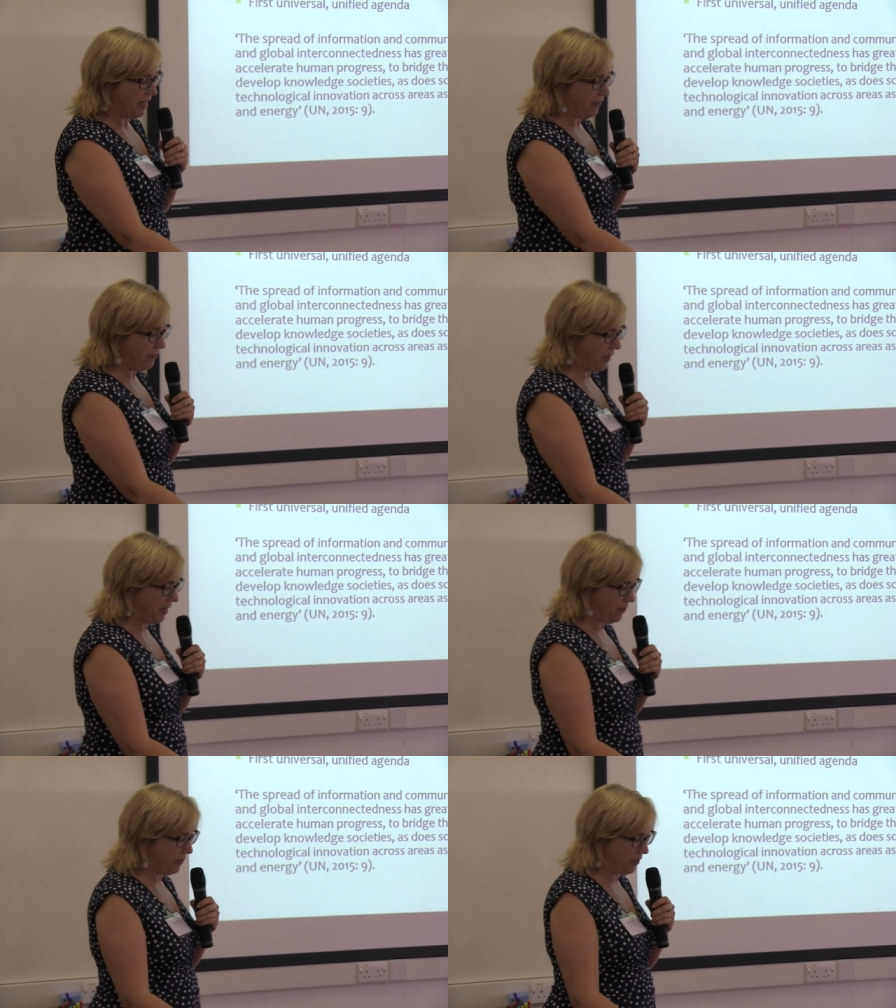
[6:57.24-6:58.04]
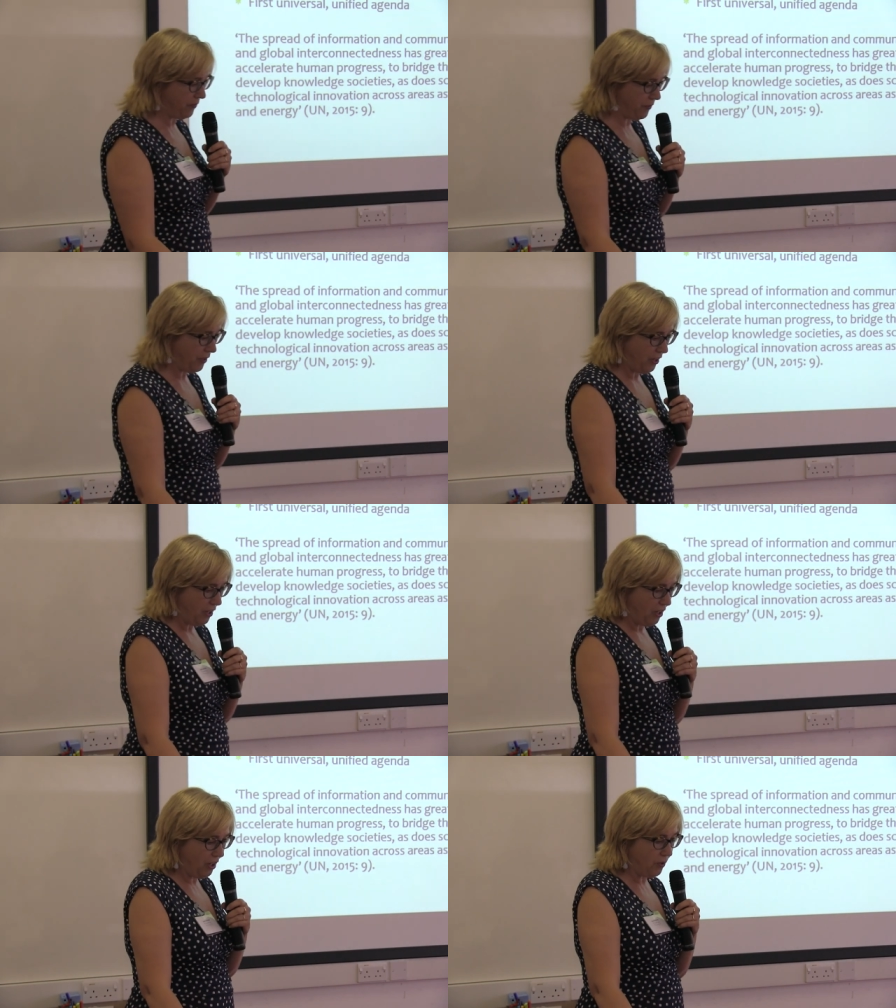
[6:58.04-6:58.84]
in favour of
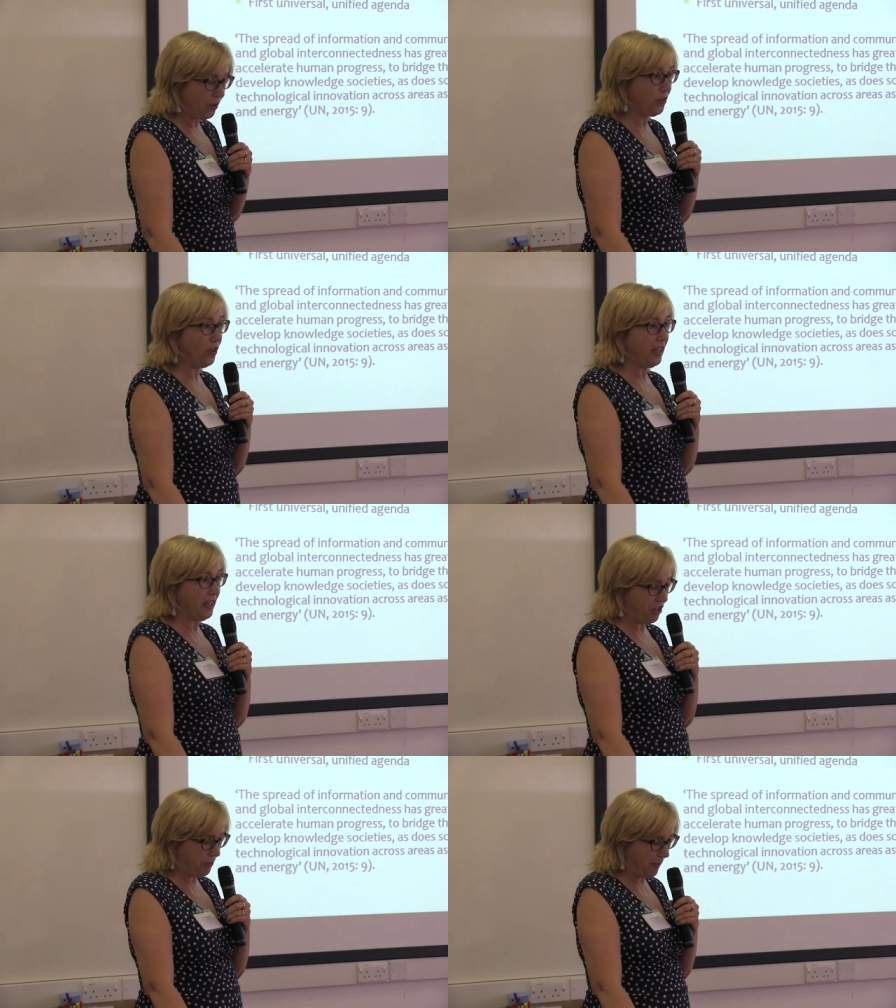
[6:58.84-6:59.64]
local knowledge,